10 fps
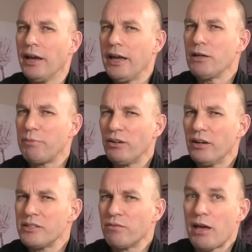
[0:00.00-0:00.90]
It would be
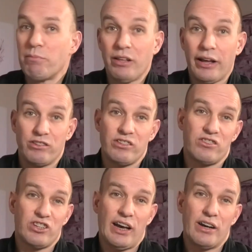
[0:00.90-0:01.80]
nice if Amber like just
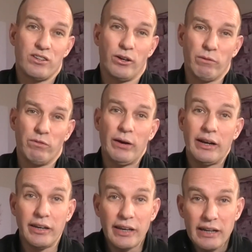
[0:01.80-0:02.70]
charged on a very
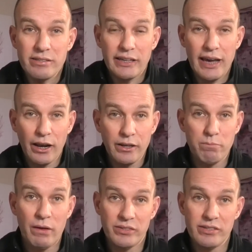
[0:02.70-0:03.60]
neat calendar
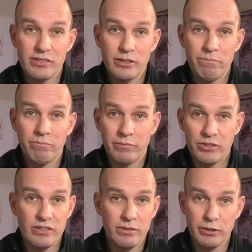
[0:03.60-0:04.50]
month system.
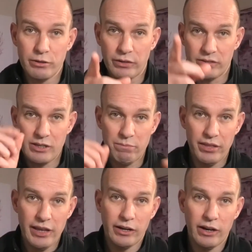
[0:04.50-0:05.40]
Just a little bit of a tip
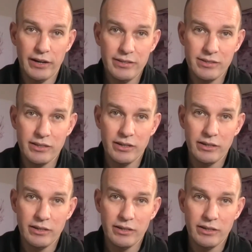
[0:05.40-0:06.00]
there, guys.